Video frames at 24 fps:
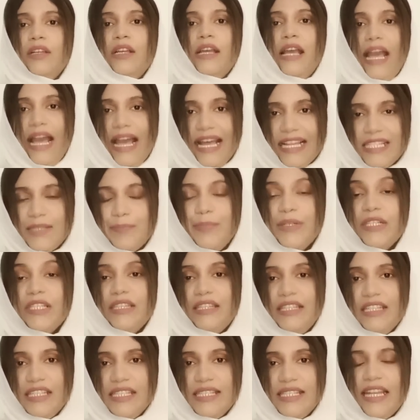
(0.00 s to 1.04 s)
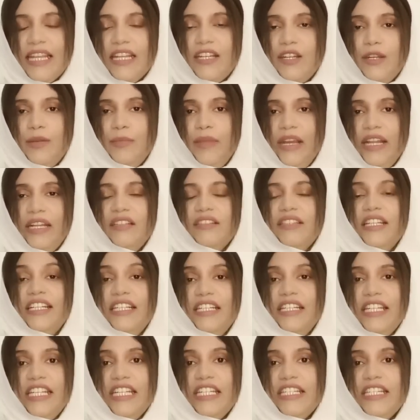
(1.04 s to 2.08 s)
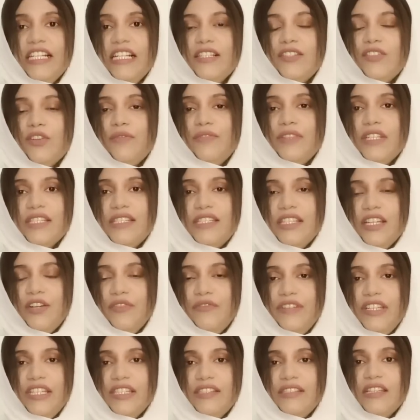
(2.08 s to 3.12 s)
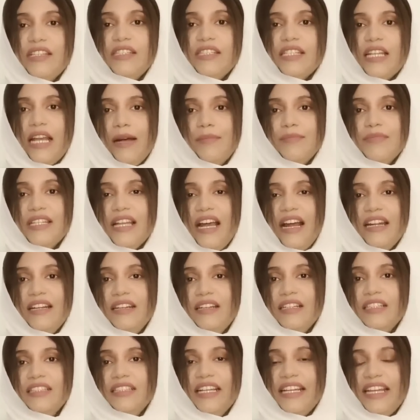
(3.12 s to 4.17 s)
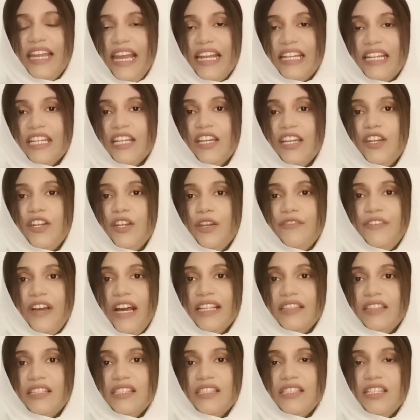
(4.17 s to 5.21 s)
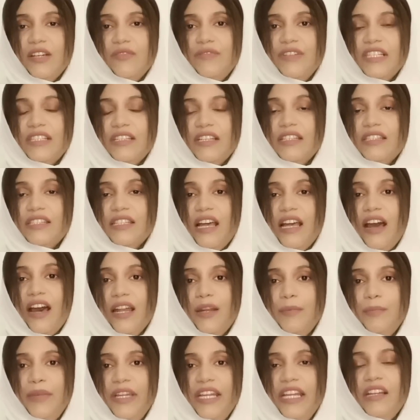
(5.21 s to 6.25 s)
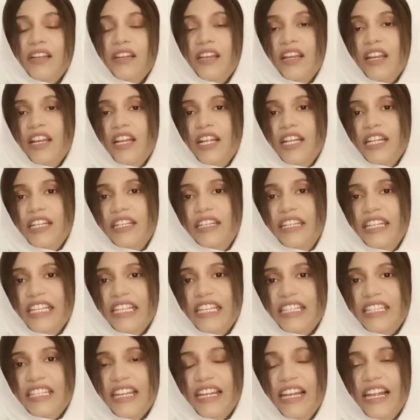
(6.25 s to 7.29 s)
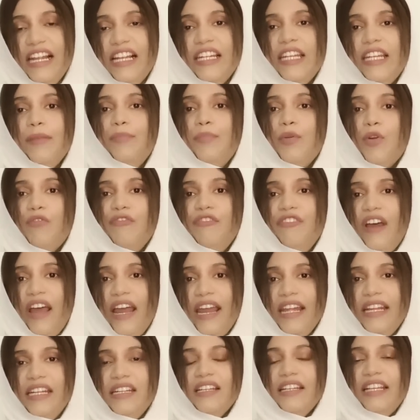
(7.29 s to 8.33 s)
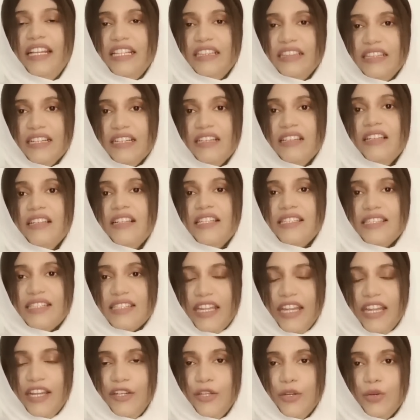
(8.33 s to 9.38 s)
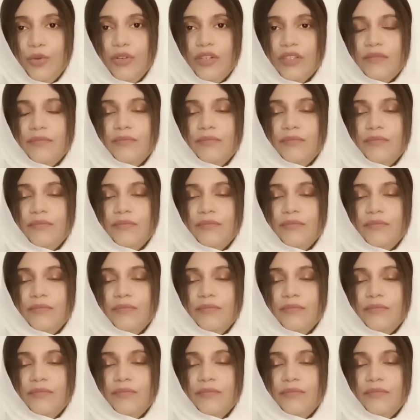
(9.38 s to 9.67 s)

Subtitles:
As per this agreement, the details of the services comes under the category of other services are being detailed provided in the schedule,